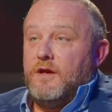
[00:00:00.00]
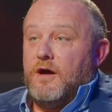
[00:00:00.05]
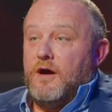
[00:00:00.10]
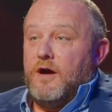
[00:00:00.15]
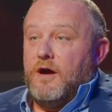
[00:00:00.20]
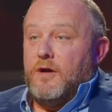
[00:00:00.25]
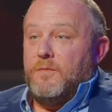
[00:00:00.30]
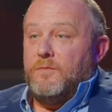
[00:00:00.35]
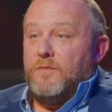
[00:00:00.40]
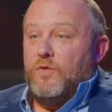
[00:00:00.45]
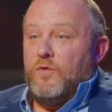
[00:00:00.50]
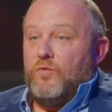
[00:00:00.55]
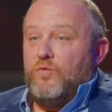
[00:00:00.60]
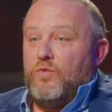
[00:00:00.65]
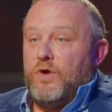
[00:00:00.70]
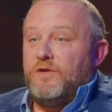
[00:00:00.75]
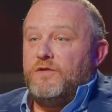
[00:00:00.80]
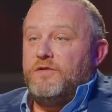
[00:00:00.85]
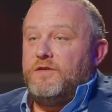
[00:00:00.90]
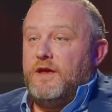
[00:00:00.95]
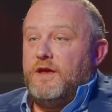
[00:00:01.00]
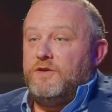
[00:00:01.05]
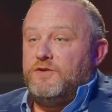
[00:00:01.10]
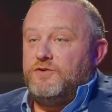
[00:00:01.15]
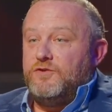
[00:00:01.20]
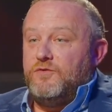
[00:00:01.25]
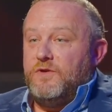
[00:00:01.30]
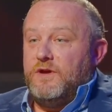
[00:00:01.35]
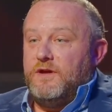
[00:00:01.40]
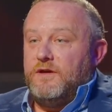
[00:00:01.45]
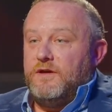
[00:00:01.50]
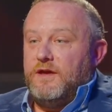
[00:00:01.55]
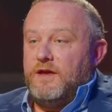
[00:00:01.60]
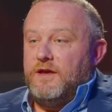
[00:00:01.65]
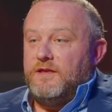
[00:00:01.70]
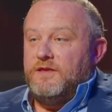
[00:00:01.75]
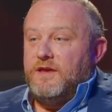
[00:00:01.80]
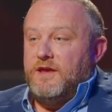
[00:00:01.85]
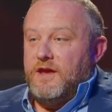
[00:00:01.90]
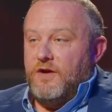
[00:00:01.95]
Um, what are they doing
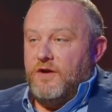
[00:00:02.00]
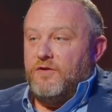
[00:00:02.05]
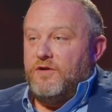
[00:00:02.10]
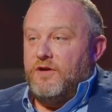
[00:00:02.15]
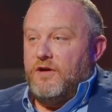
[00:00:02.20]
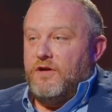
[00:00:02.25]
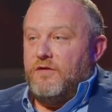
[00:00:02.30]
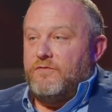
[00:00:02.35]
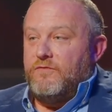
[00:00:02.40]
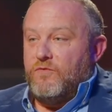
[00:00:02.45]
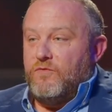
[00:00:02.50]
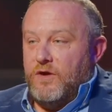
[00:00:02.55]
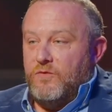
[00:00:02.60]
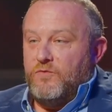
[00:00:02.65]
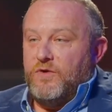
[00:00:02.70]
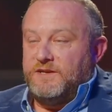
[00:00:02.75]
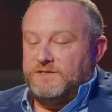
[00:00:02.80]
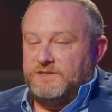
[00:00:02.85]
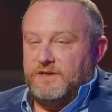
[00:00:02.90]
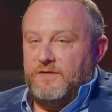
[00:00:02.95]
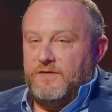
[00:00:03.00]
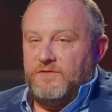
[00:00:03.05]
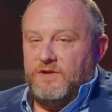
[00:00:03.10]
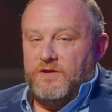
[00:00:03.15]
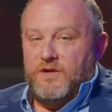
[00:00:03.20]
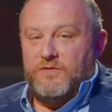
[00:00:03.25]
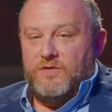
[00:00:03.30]
in the area of runway safety?